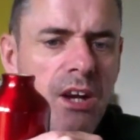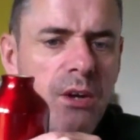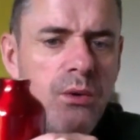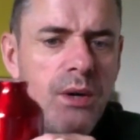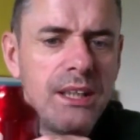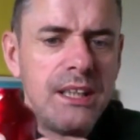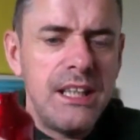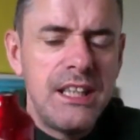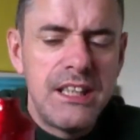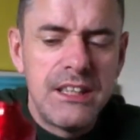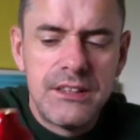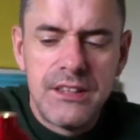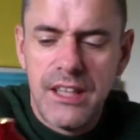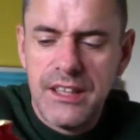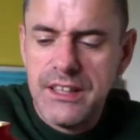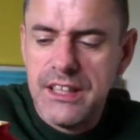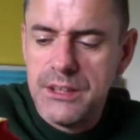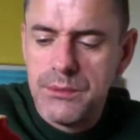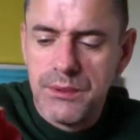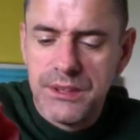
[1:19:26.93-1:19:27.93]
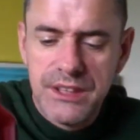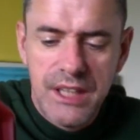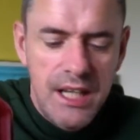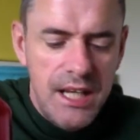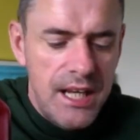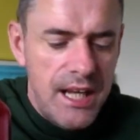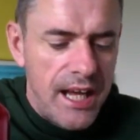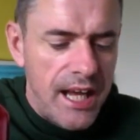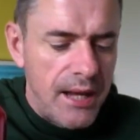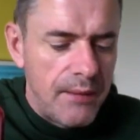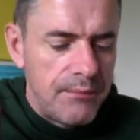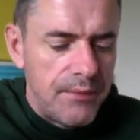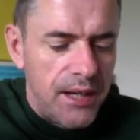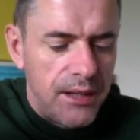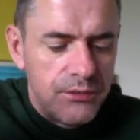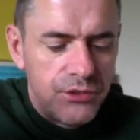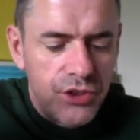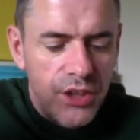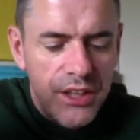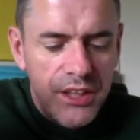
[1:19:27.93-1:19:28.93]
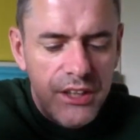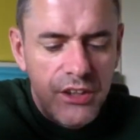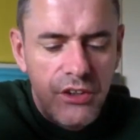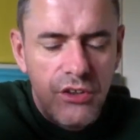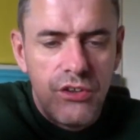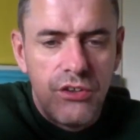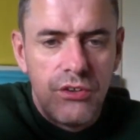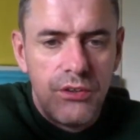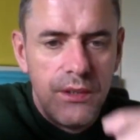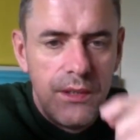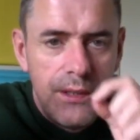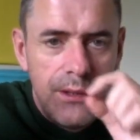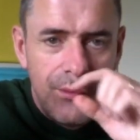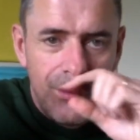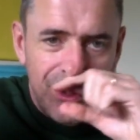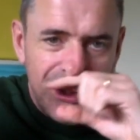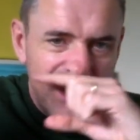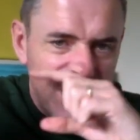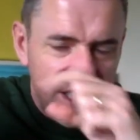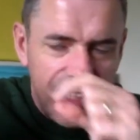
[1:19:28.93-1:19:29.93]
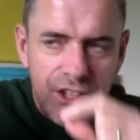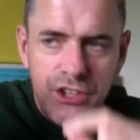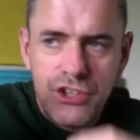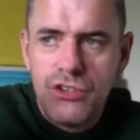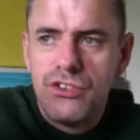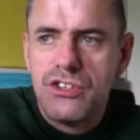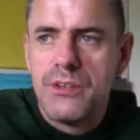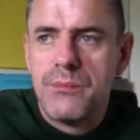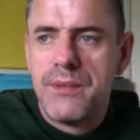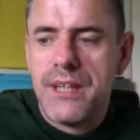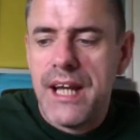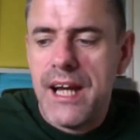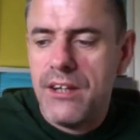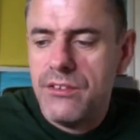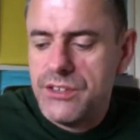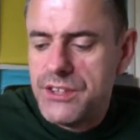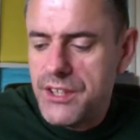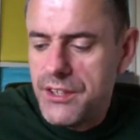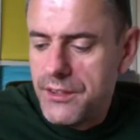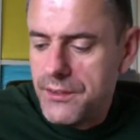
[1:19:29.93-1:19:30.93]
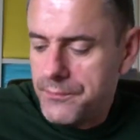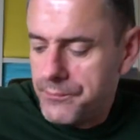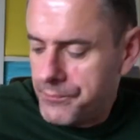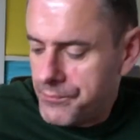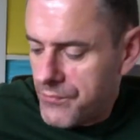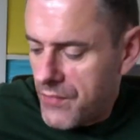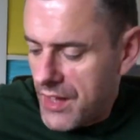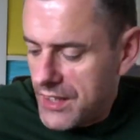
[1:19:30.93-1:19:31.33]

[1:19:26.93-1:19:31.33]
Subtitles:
I quite like these ones. I'm trying to go. We're trying to do something in the house here.